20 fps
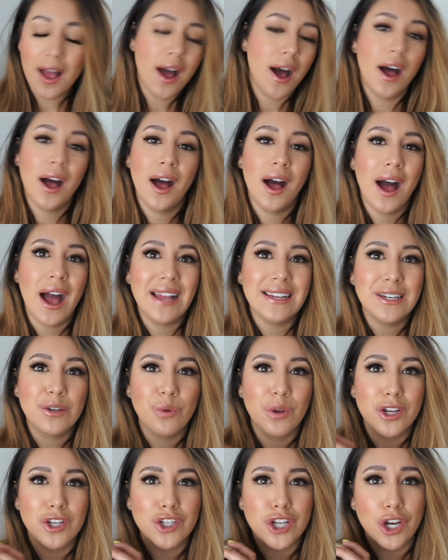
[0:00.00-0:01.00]
I didn't
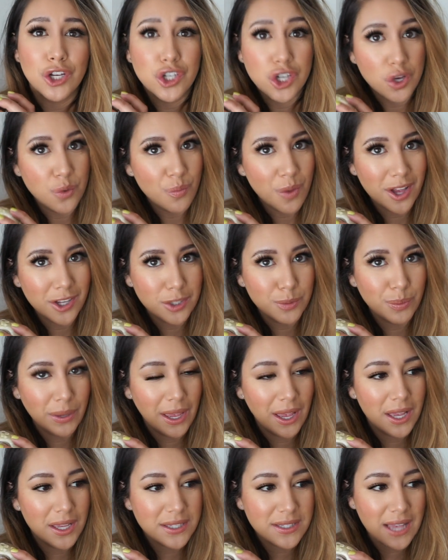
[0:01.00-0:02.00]
want to share too much
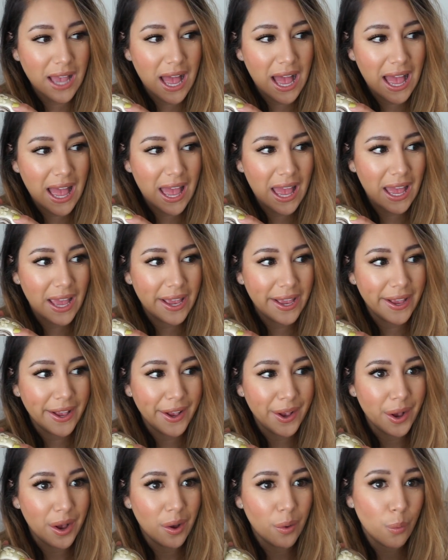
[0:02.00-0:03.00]
because
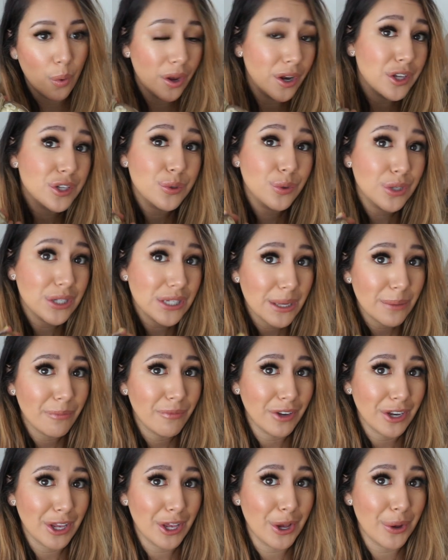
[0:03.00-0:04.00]
I want to do a tip
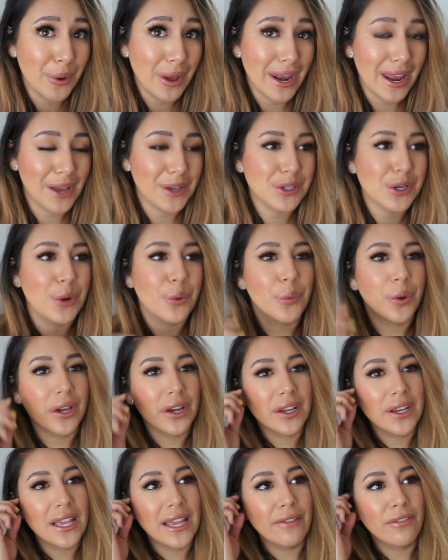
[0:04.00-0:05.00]
video, and I don't want
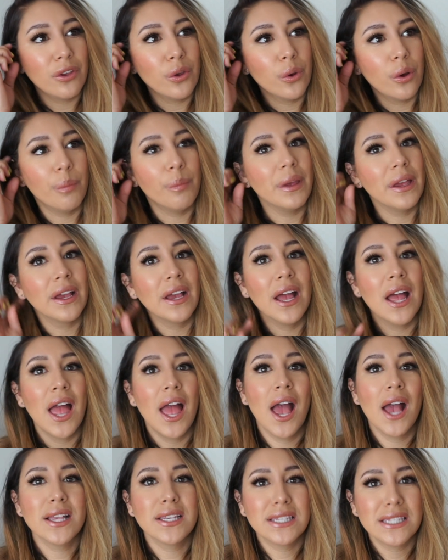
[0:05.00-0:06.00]
to give you a big
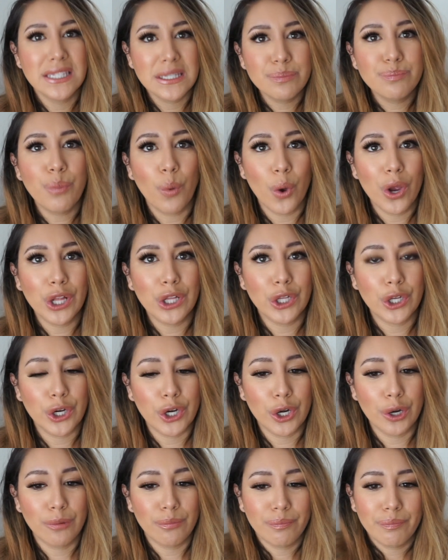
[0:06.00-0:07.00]

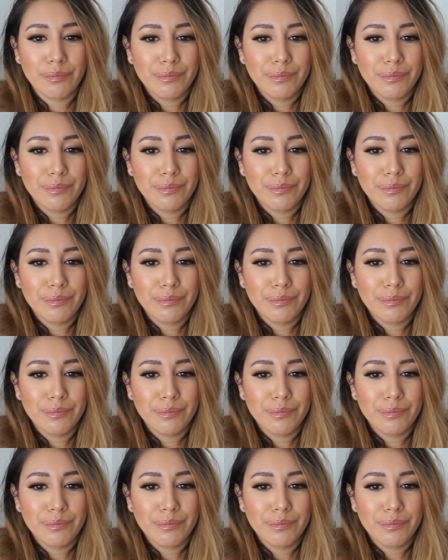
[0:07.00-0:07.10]
spoiler,